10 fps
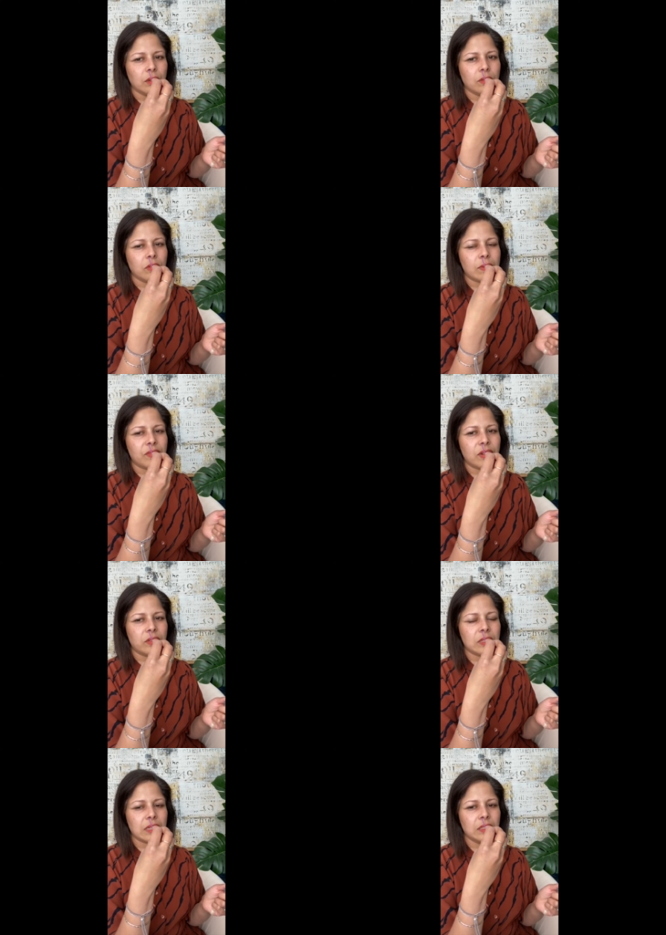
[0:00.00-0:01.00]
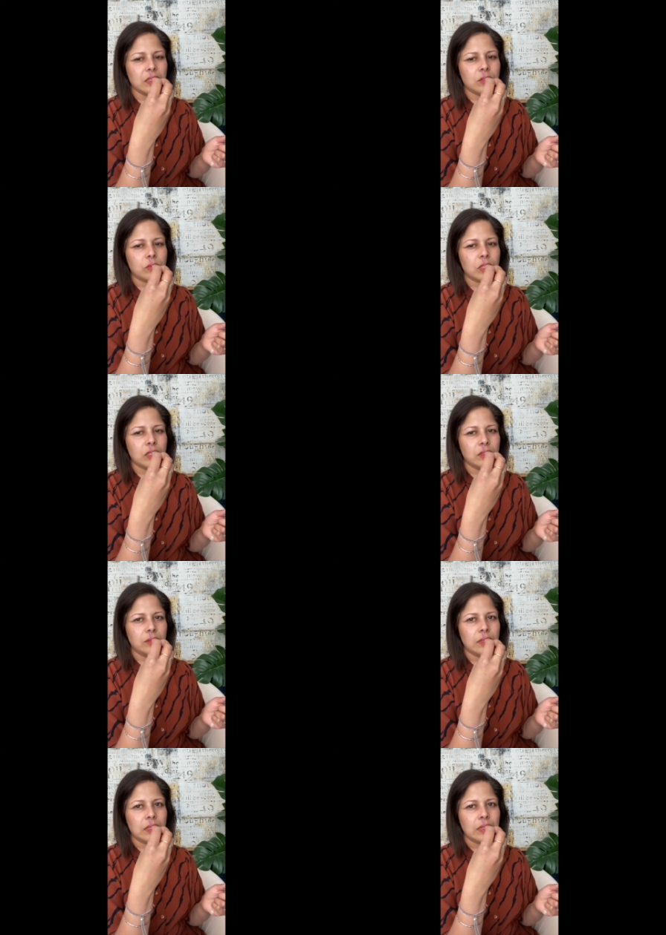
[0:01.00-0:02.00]
for about five seconds. One,
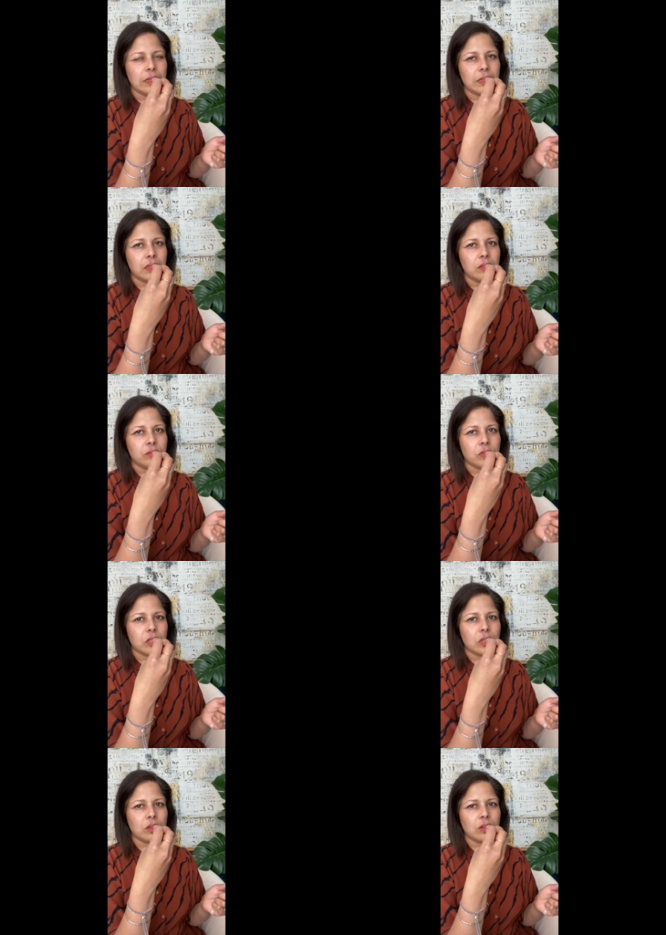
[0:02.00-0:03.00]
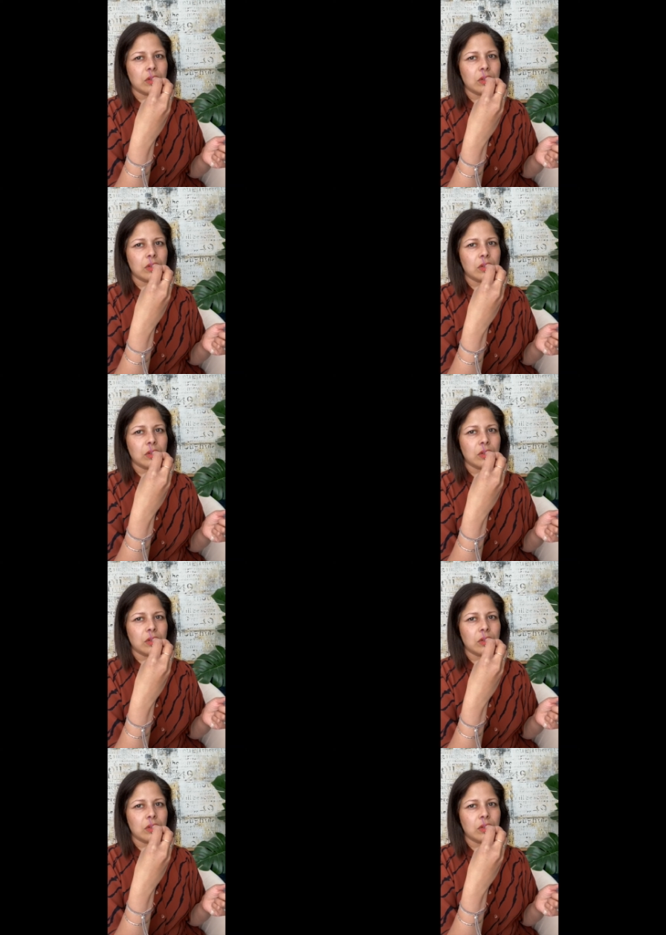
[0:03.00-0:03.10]
two,